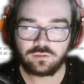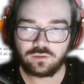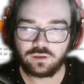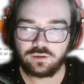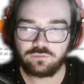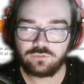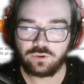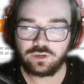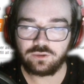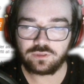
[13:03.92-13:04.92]
I have no
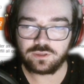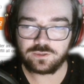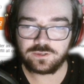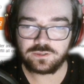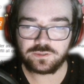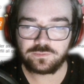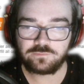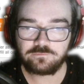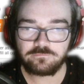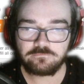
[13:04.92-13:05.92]
idea what this is.
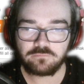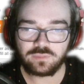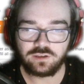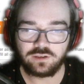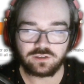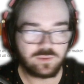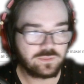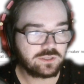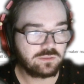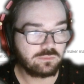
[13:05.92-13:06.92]
It
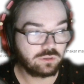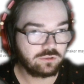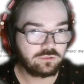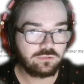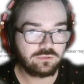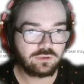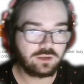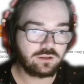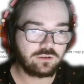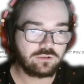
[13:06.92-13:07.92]
comes in blue
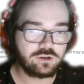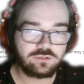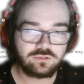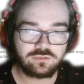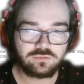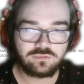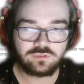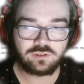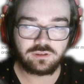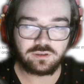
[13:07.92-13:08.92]
and grey.
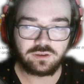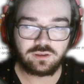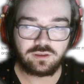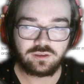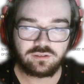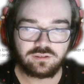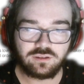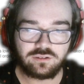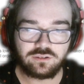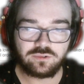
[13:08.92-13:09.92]
I
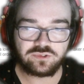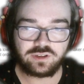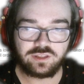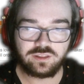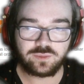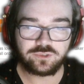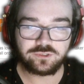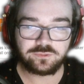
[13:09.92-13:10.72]
don't know which one I like more.